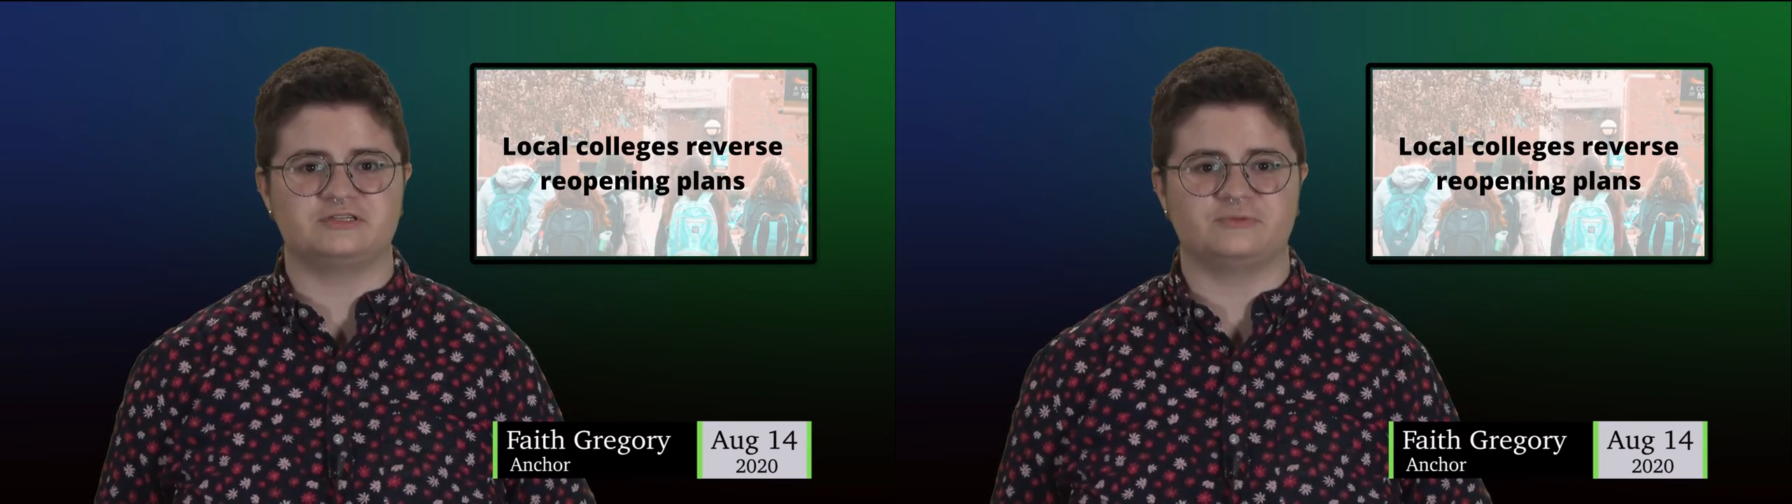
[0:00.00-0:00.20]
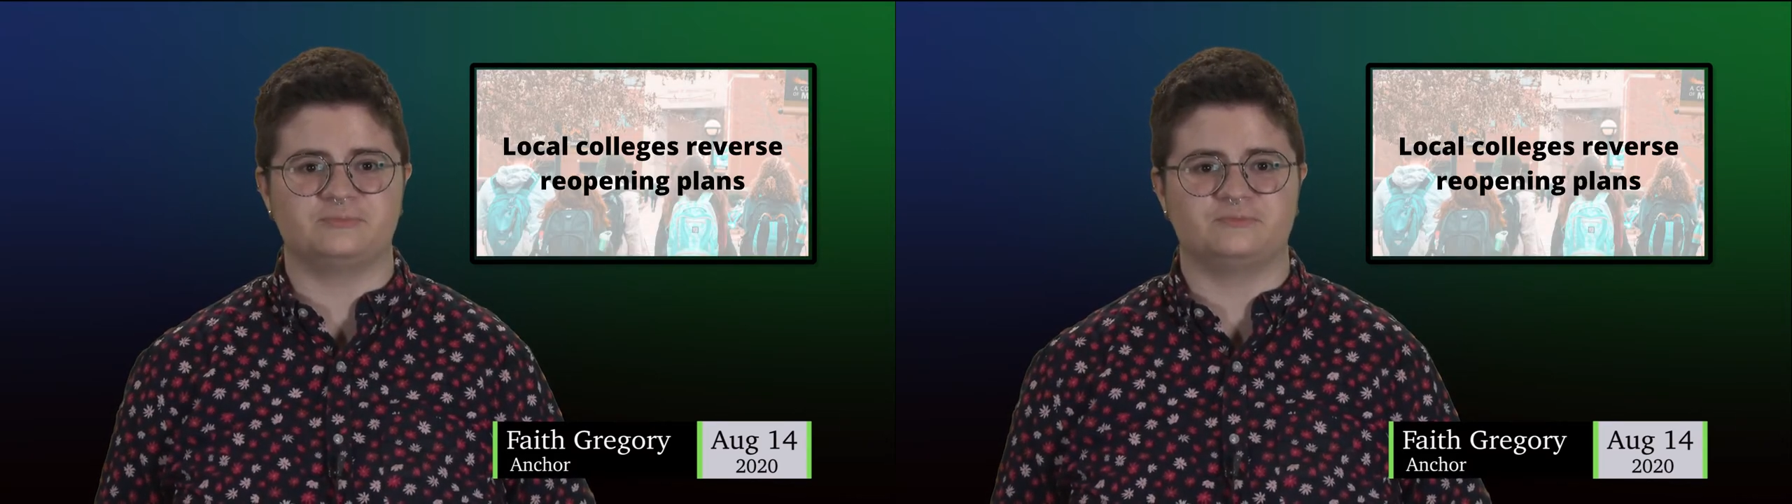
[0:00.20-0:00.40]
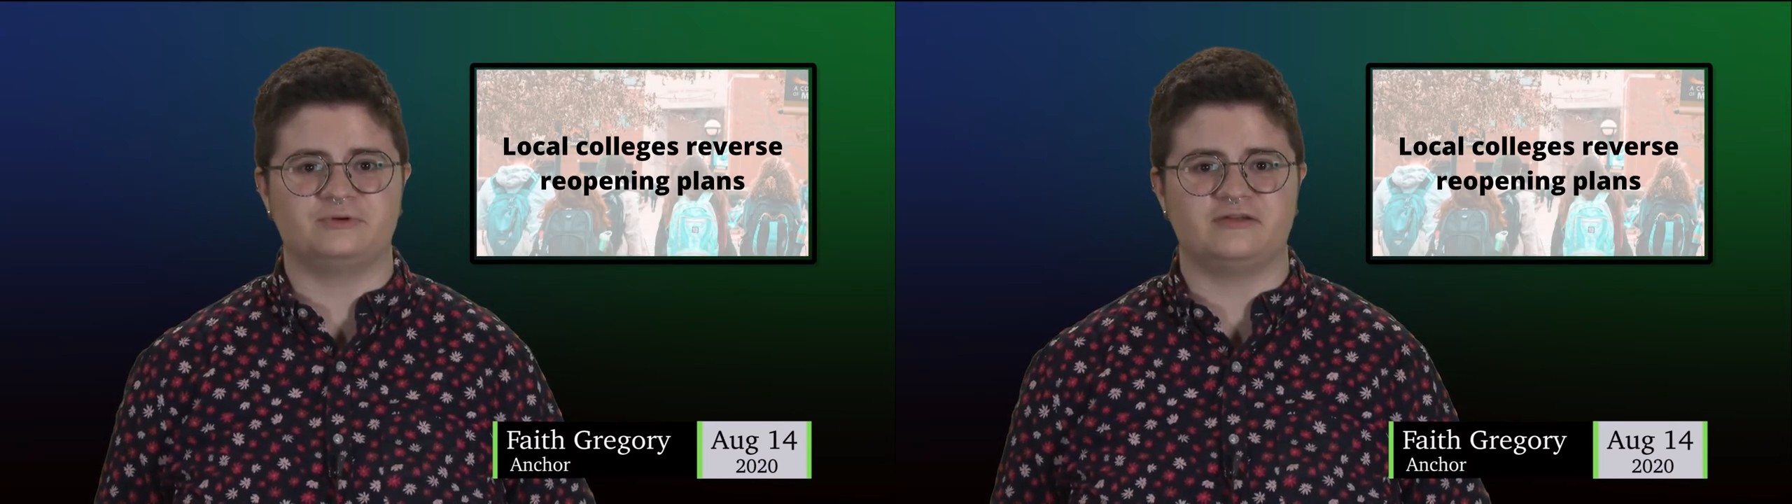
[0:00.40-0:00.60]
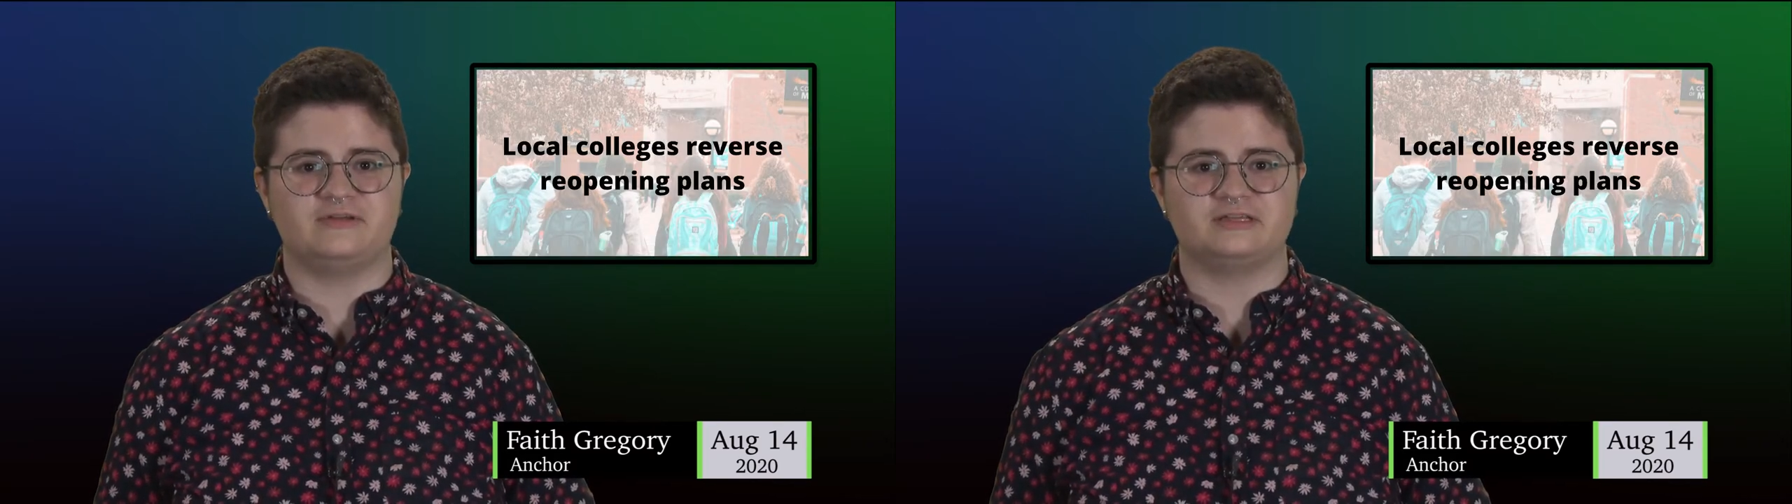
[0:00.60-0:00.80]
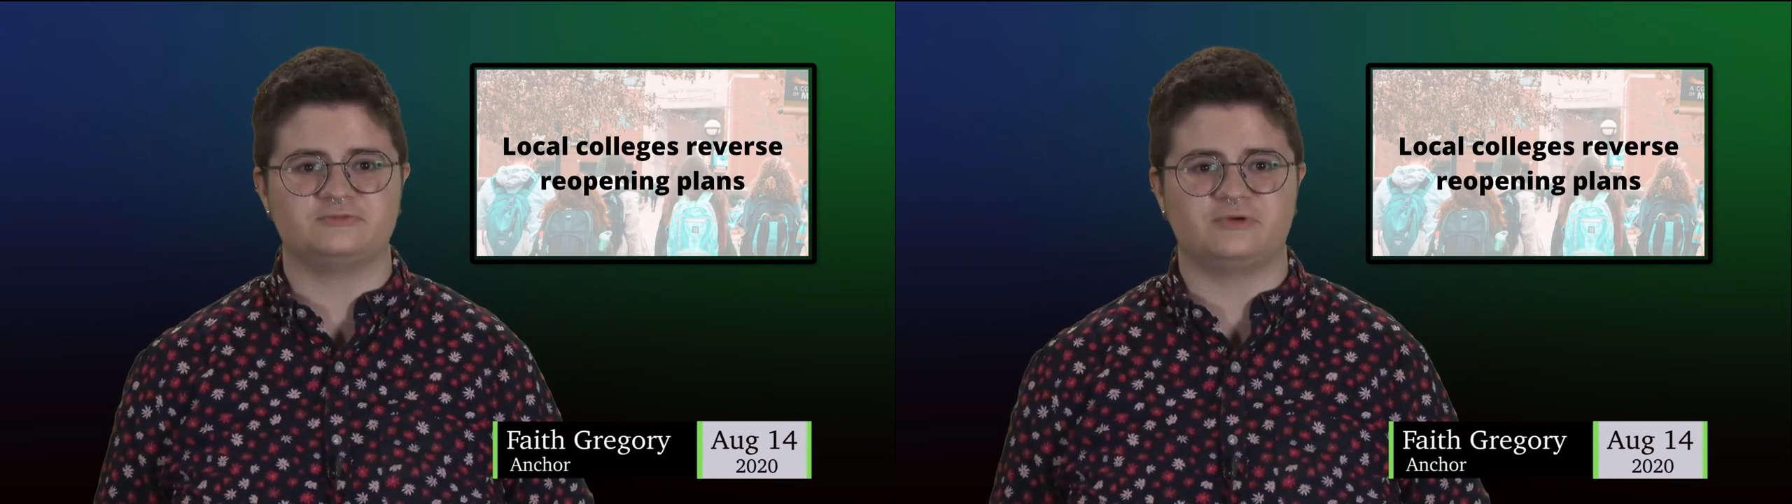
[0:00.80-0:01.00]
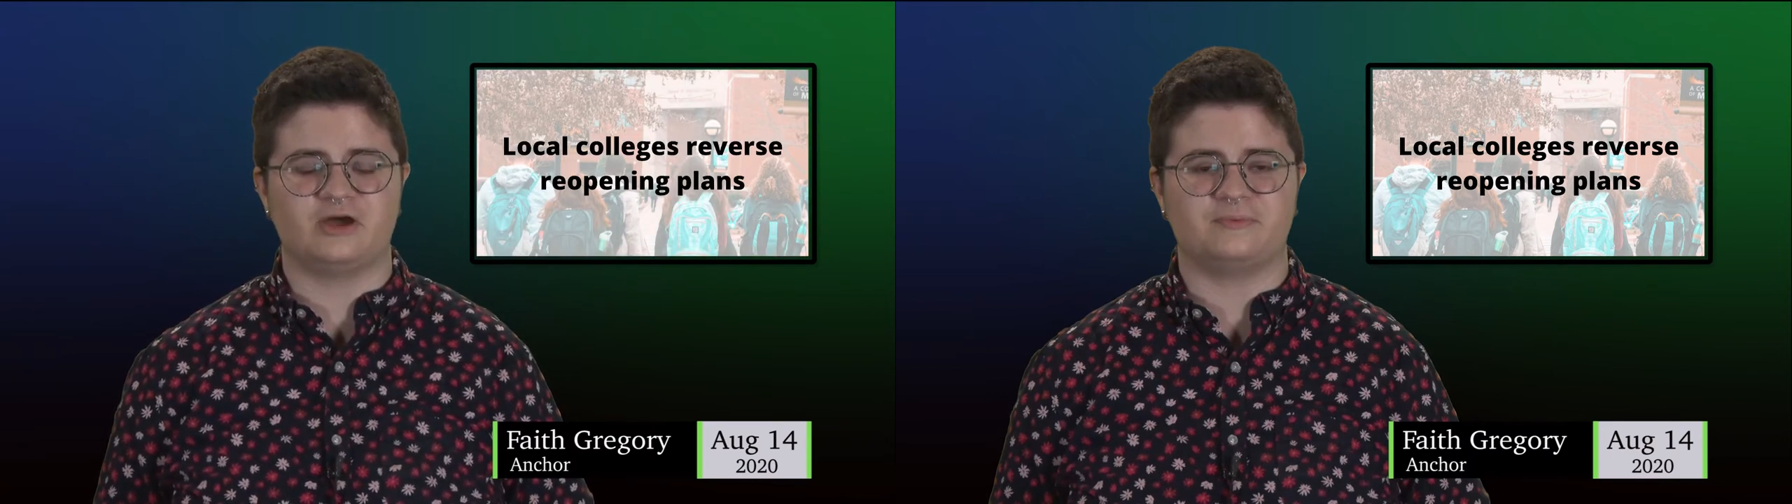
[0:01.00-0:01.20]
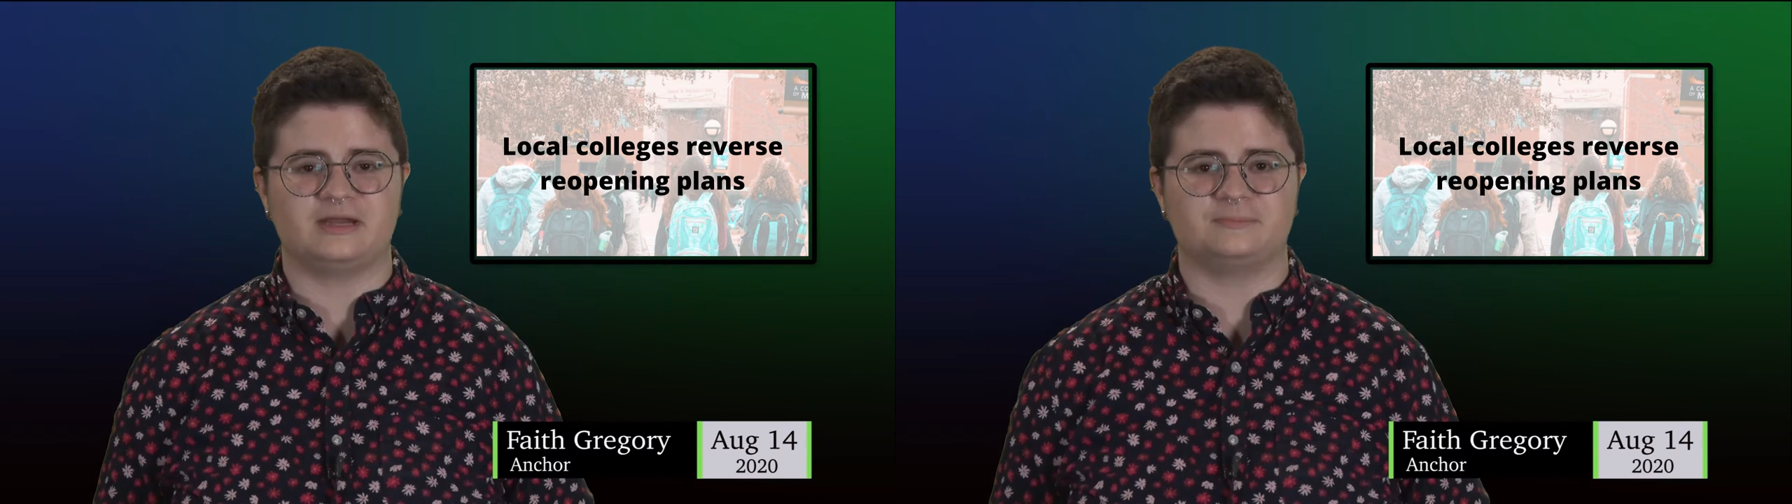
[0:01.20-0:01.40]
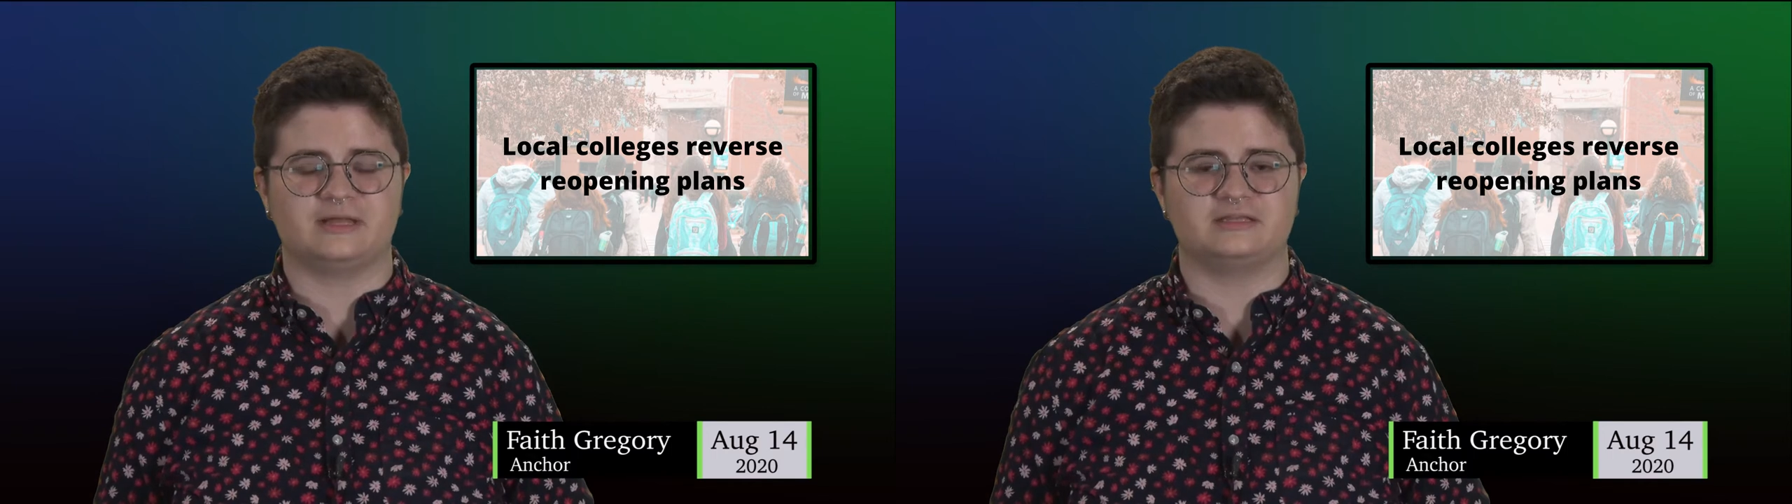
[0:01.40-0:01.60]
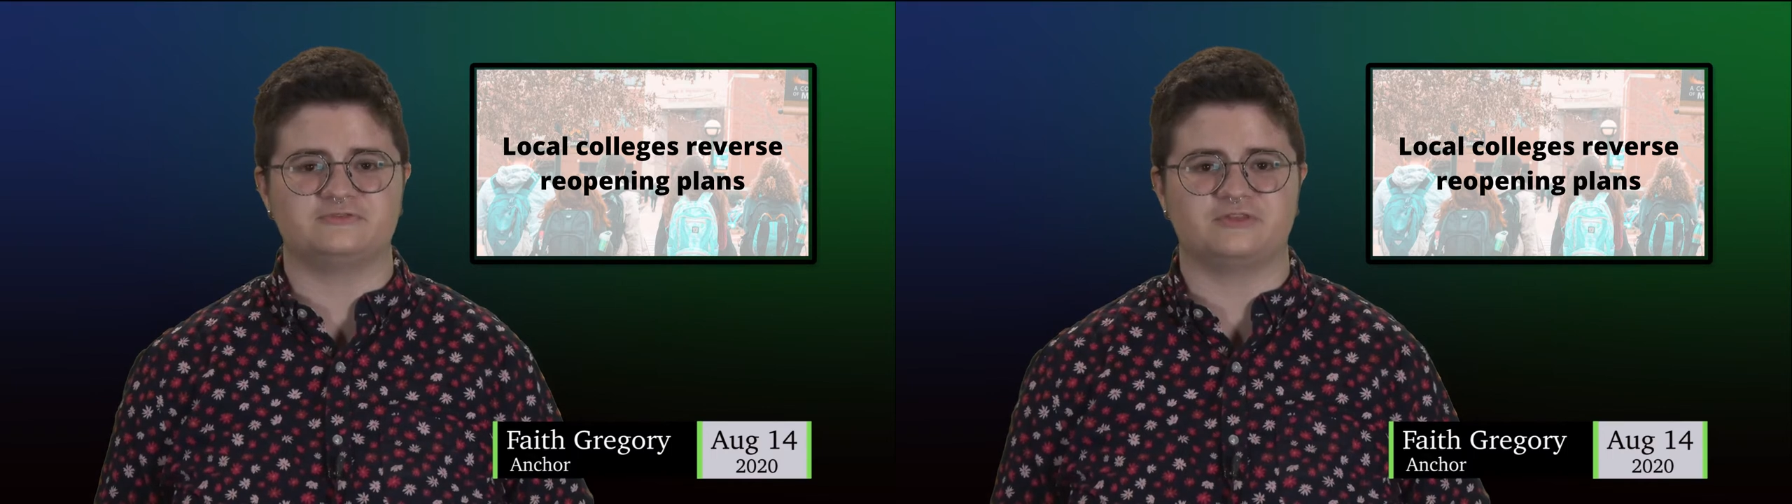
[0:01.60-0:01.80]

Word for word: their previous reopening plans